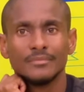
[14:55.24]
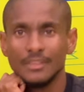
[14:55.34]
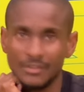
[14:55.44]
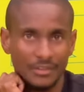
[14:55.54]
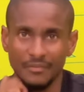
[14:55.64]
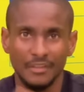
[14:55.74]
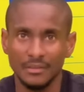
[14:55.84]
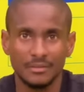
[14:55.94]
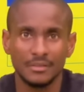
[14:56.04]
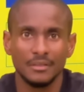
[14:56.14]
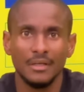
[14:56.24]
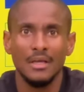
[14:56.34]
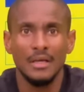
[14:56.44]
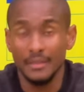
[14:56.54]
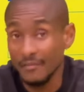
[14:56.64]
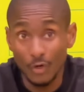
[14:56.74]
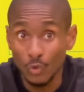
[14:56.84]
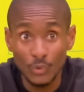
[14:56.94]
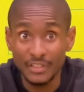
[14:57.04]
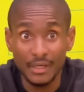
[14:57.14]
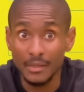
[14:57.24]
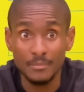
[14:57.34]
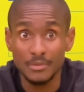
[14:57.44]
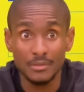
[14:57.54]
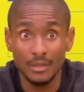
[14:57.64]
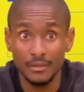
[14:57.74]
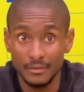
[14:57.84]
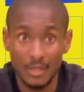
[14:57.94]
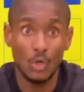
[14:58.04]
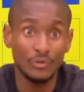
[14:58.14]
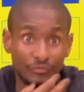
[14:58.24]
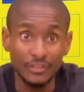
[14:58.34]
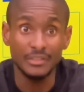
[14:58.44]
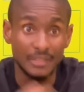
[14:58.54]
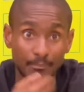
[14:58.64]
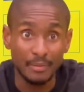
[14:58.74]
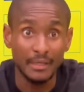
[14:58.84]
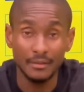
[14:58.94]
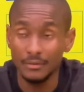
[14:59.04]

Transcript: It's difficult. They've got to win games, and their confidence and play.